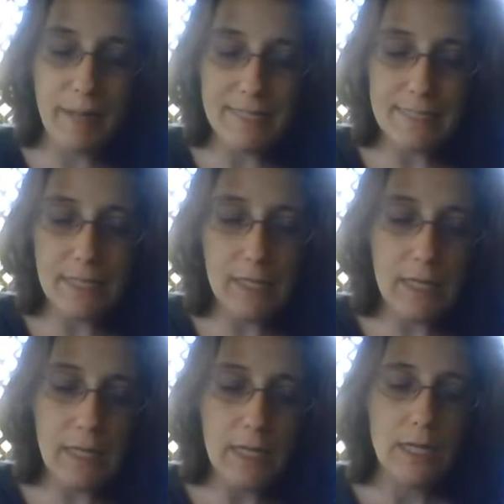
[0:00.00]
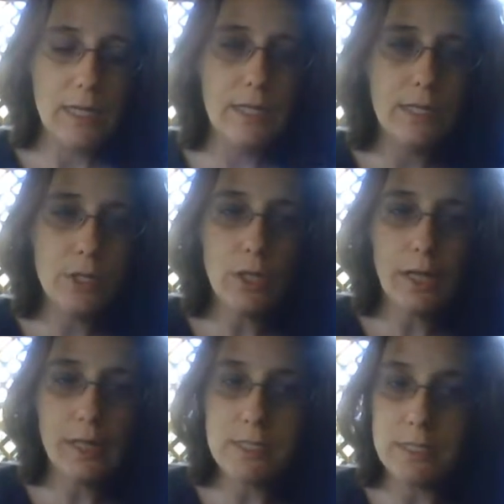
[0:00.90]
basically, these are
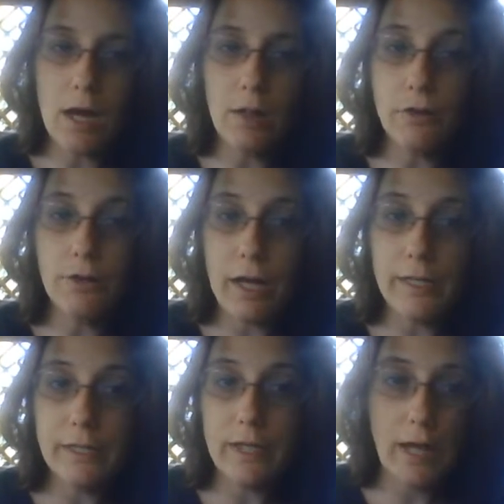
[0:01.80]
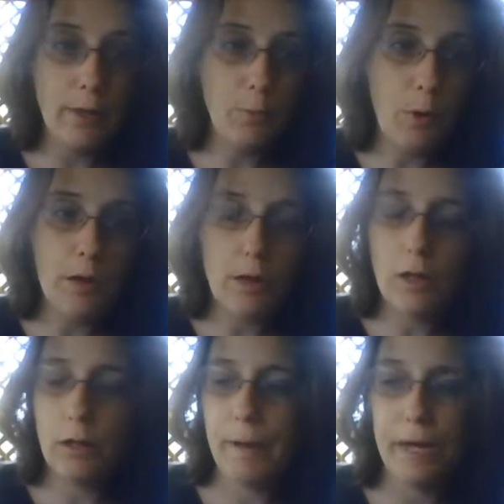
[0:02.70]
like the $1.99
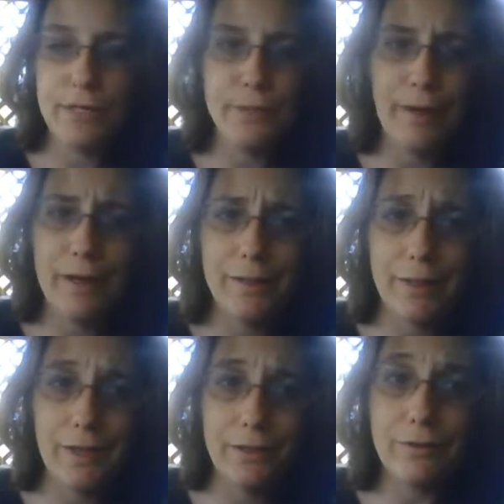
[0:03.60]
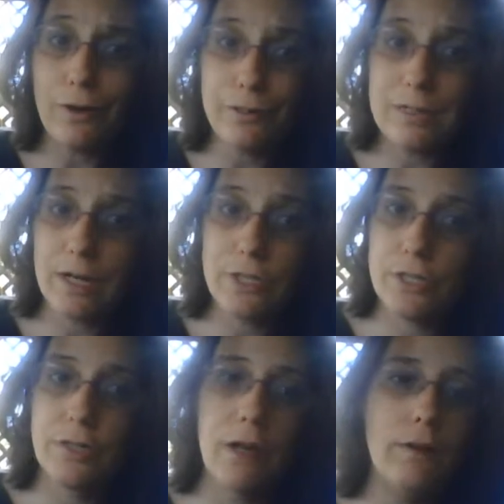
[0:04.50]
watercolor paints you get in the kids art
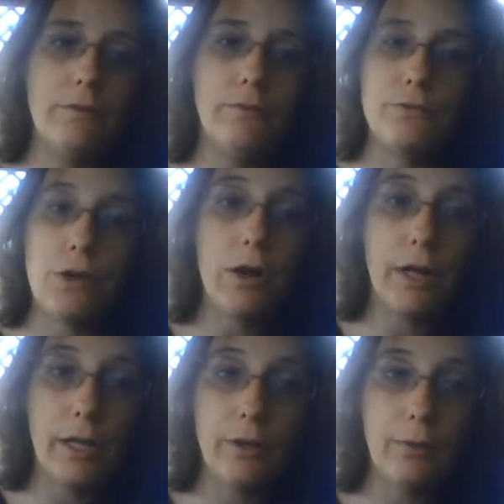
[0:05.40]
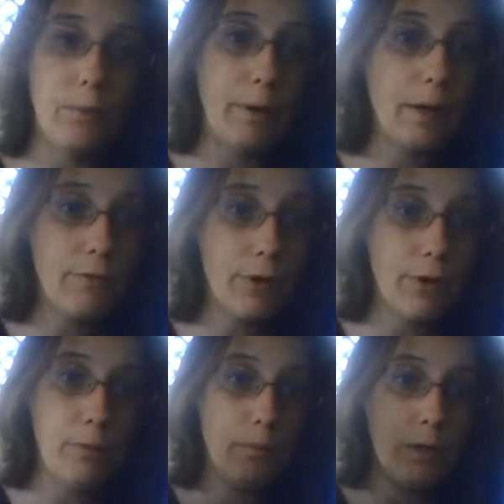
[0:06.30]
section of Target or wherever
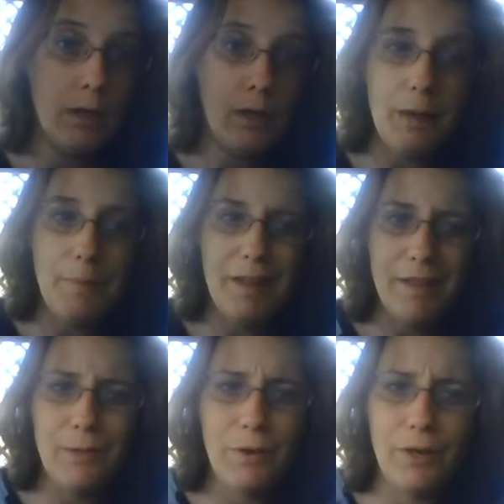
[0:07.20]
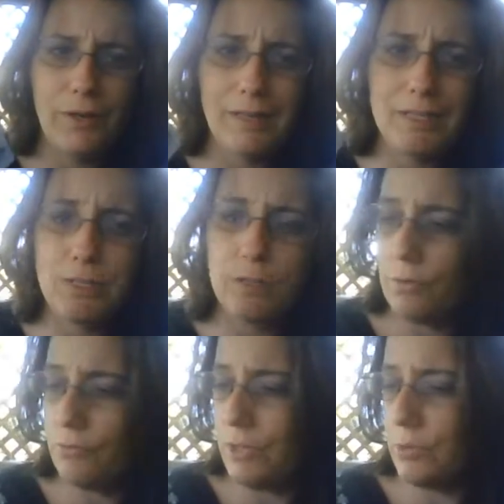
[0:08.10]
you, I think you probably could get these at the
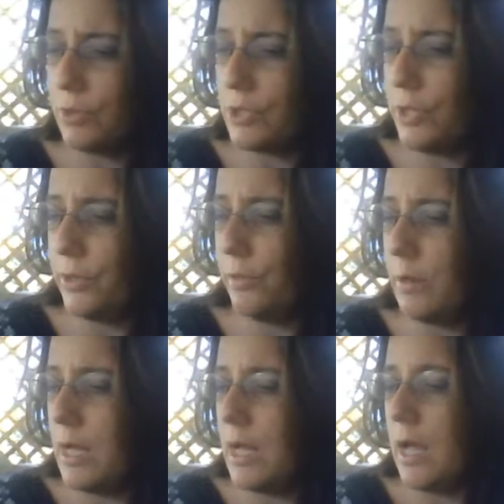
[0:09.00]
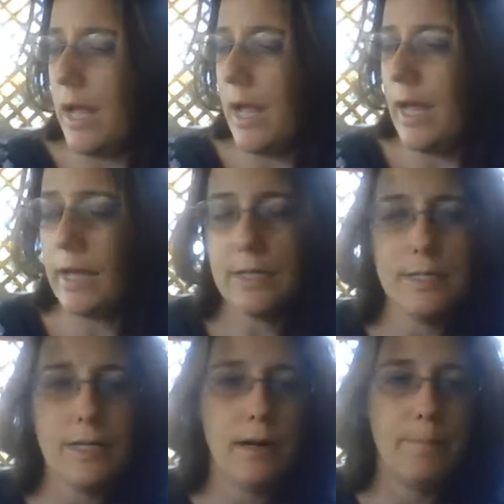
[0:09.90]
grocery store too. And
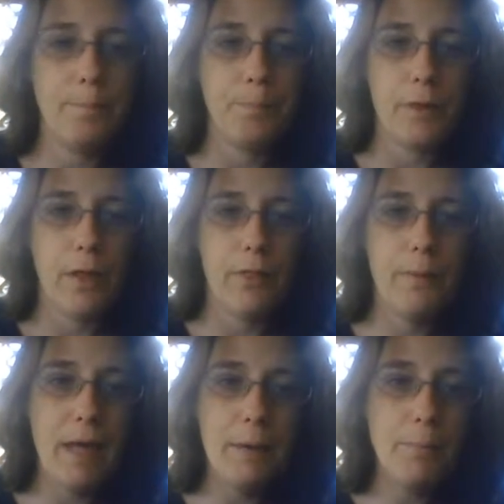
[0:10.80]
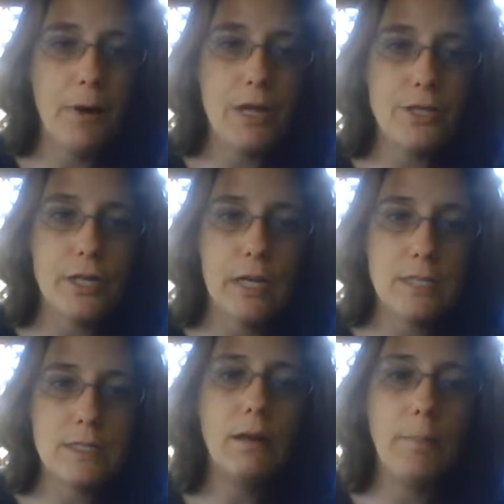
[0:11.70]
the paintbrush
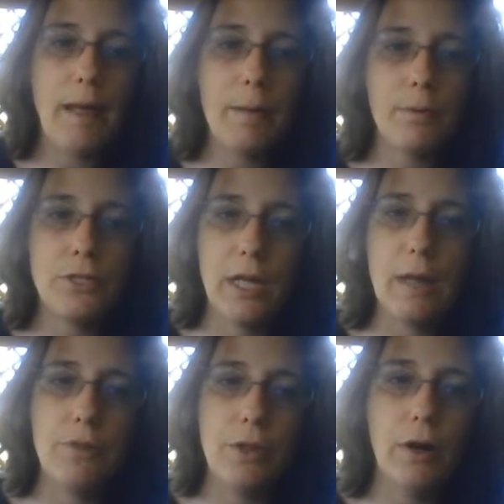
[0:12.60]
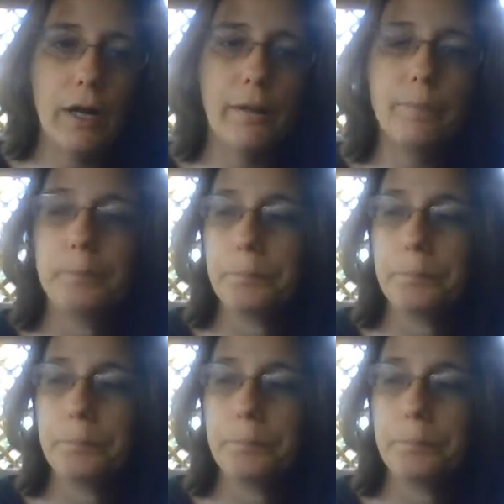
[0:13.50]
is the little paintbrush that came with the art kit.